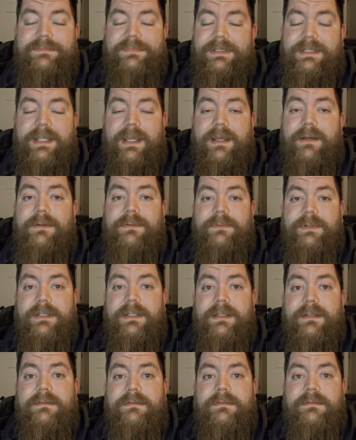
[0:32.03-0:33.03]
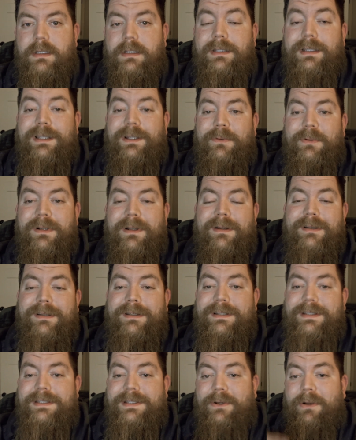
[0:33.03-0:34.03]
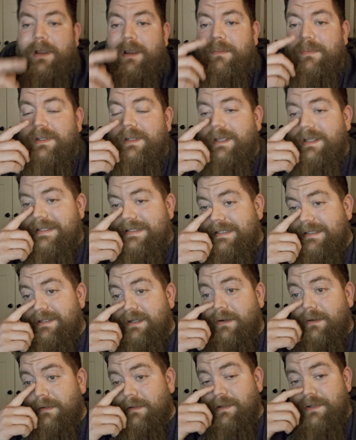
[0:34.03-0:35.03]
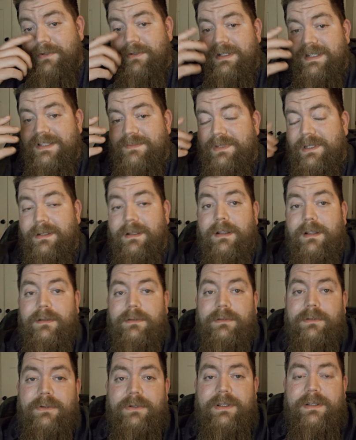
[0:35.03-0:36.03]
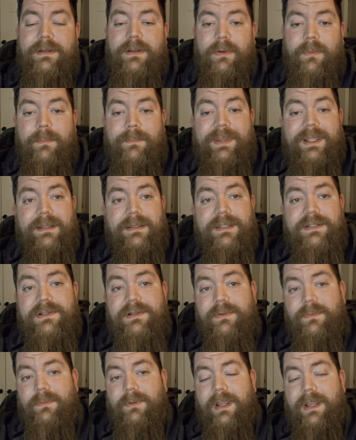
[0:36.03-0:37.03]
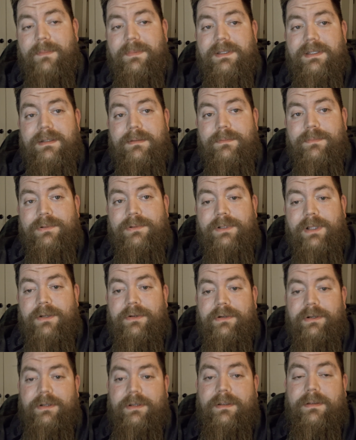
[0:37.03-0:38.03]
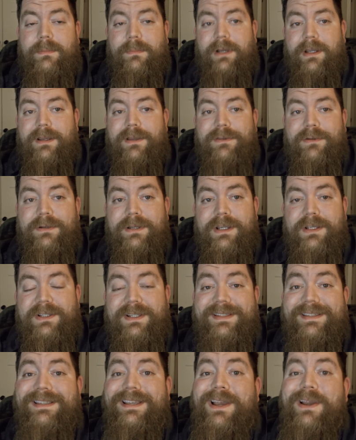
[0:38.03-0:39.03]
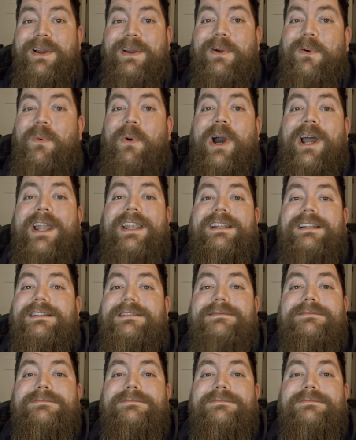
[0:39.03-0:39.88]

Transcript: Yeah, we did. And then he went on to describe it as our country has been looted, pillaged, raped, and plundered by other nations. What?